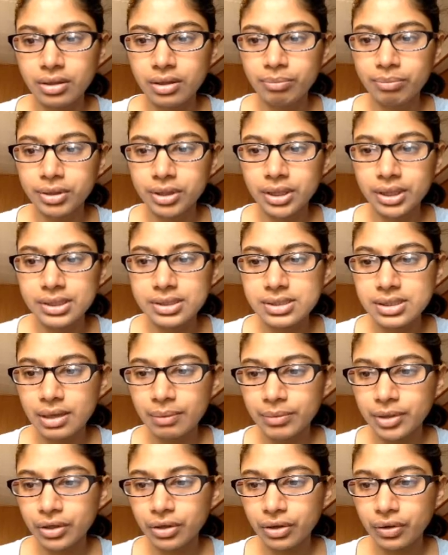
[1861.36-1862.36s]
bullets, I'm
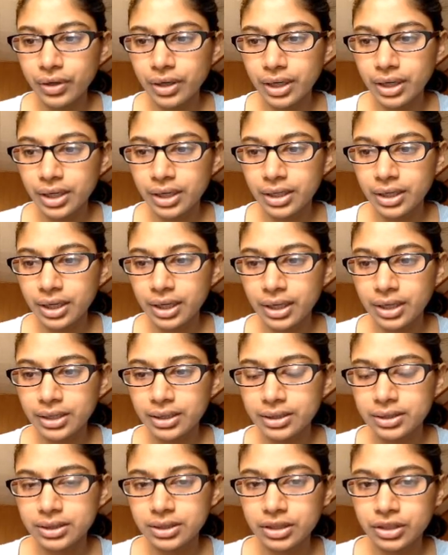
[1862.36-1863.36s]
gonna go ahead
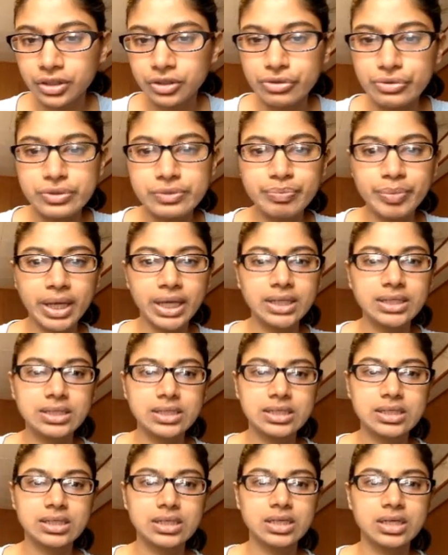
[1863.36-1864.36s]
and use paint
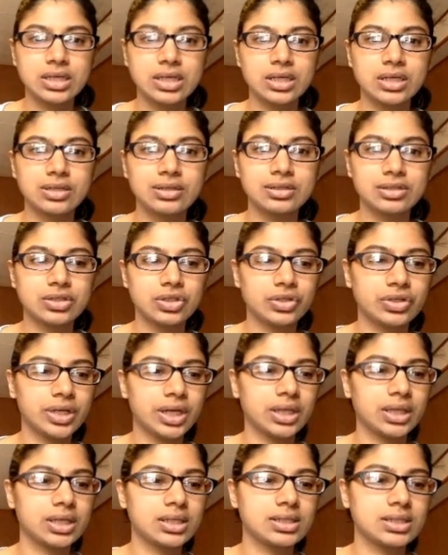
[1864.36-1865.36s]
to
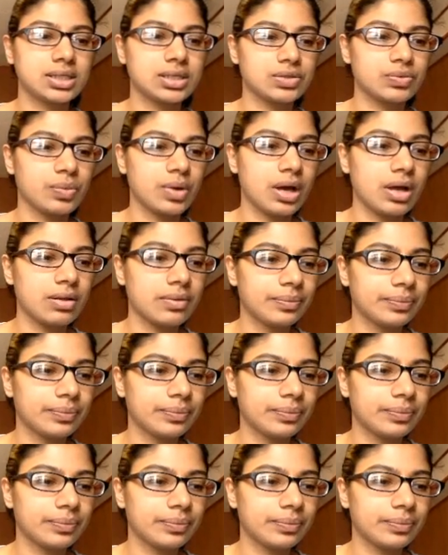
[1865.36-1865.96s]
create this as well.